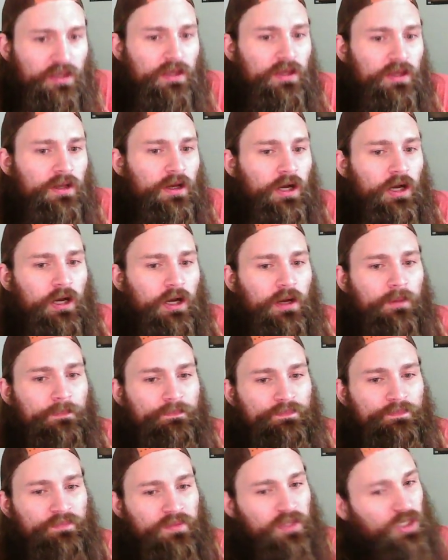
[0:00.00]

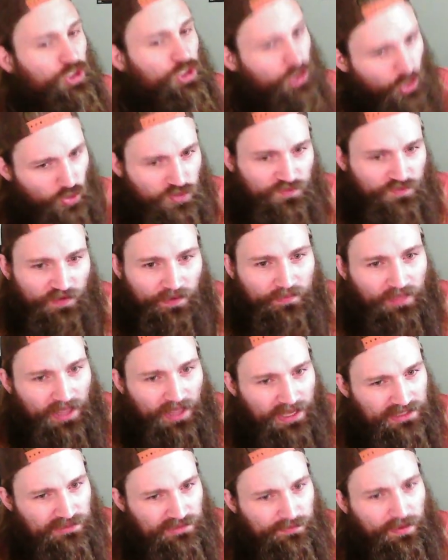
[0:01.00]
Close fight with
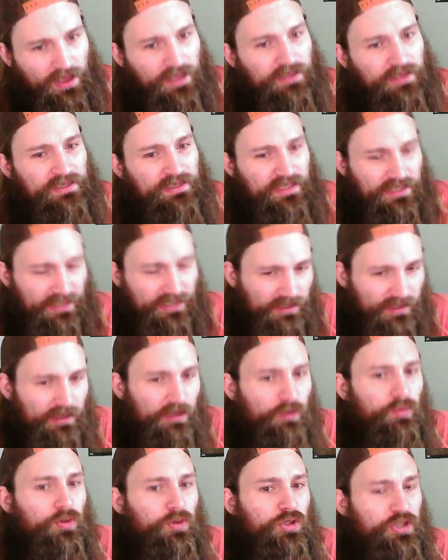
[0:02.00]
Azmat.
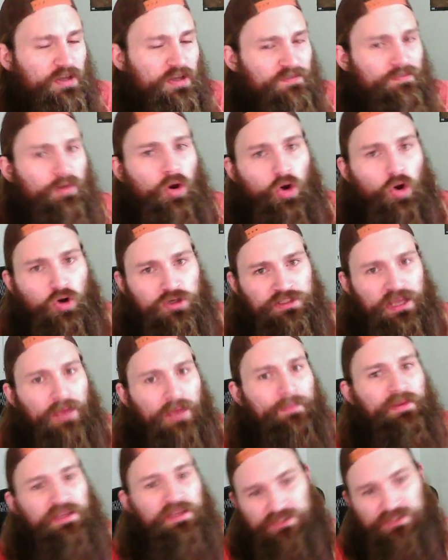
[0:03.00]
Nikita would give him a hard
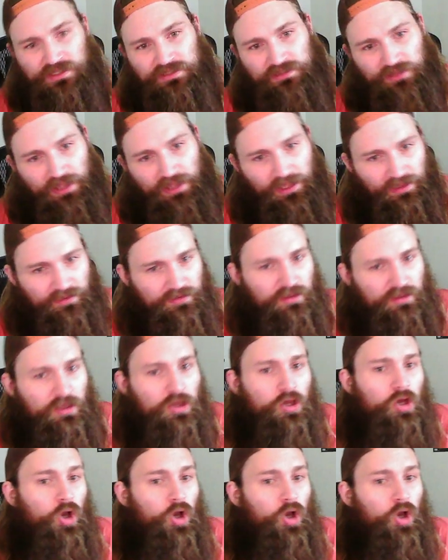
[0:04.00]
time because of his length.